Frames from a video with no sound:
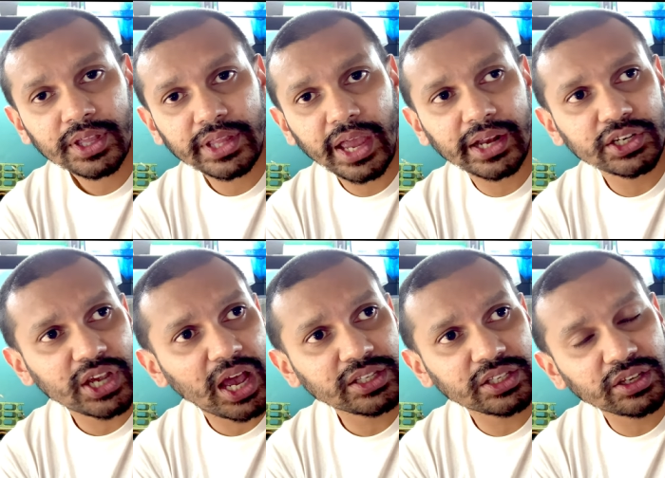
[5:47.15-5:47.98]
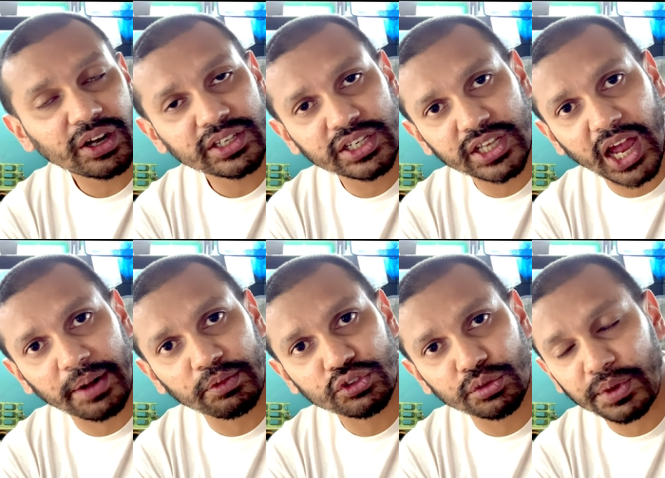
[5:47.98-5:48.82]
then chances are these
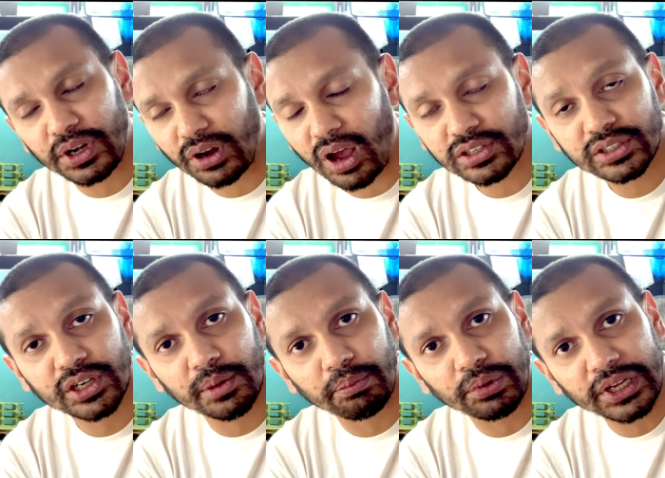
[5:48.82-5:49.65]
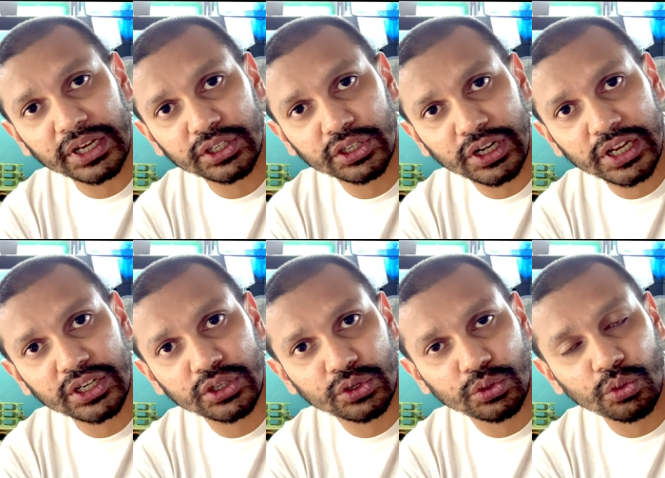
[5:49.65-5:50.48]
animals will be lost completely
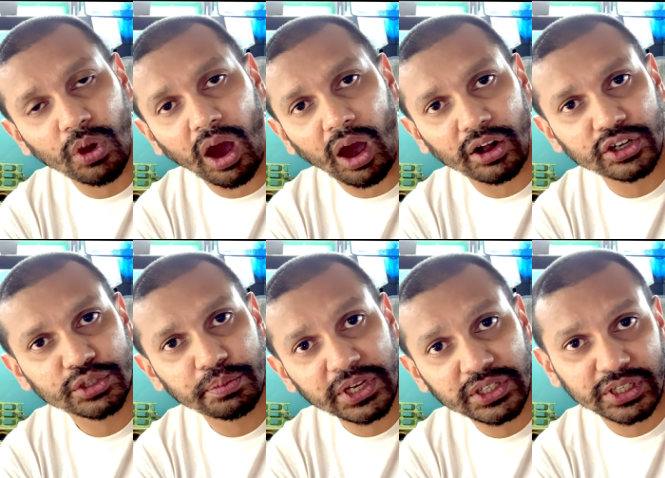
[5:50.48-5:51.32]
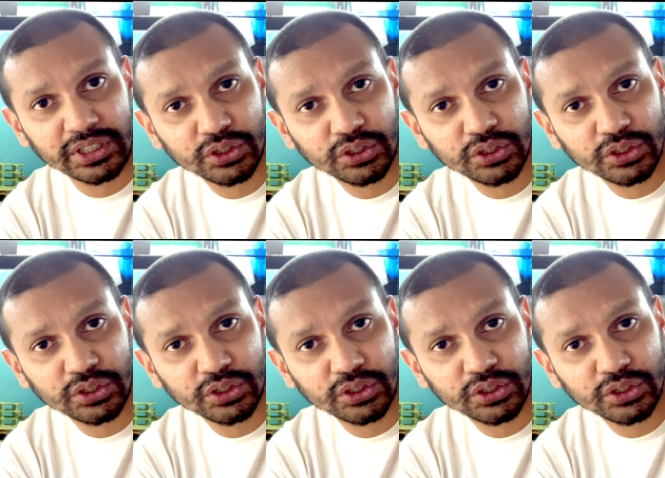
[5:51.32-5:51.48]
to our species.